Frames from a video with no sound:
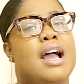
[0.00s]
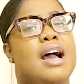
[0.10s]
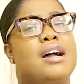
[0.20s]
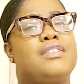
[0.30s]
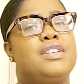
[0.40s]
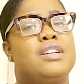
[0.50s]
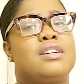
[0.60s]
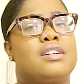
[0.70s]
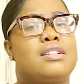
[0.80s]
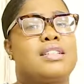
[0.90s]
I've
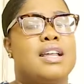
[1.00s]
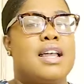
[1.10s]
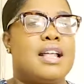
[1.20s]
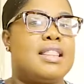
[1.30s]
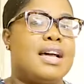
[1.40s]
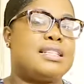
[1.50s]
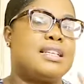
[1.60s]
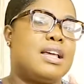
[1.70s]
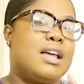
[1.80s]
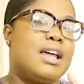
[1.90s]
learned that
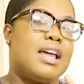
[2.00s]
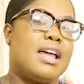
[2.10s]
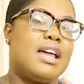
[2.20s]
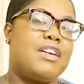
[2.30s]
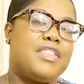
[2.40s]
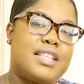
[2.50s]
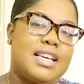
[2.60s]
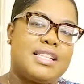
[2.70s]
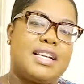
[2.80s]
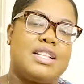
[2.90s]
if it
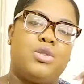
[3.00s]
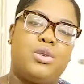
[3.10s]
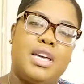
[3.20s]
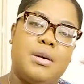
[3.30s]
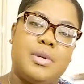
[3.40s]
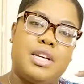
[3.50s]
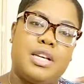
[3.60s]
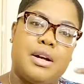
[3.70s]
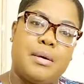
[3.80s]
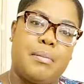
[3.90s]
is that you keep it
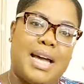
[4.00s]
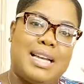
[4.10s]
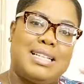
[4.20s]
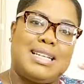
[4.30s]
in your mind,